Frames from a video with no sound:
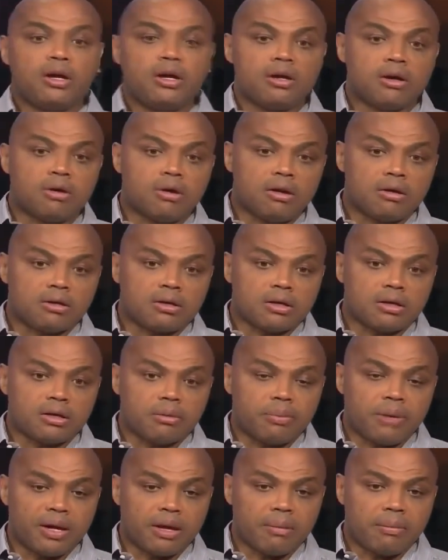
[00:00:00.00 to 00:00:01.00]
you know, on the
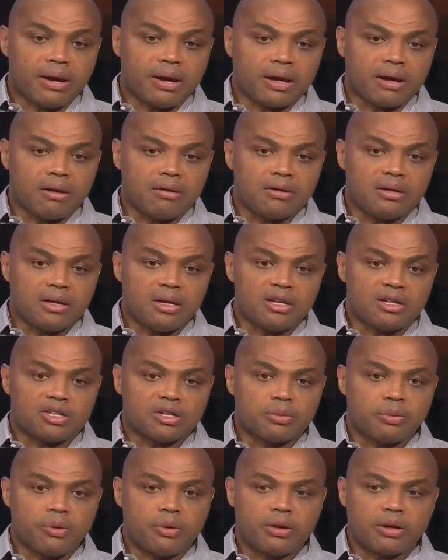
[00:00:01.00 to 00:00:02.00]
piggyback on
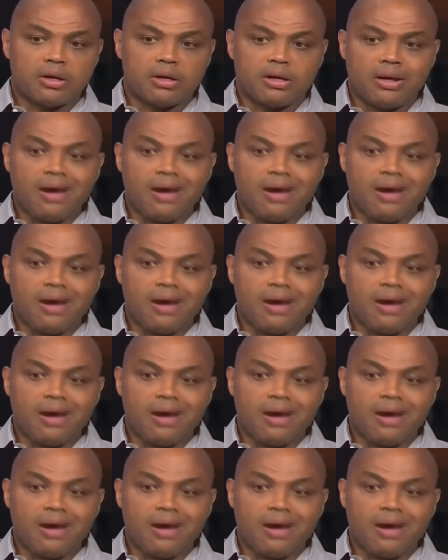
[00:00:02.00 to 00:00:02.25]
Dennis's point,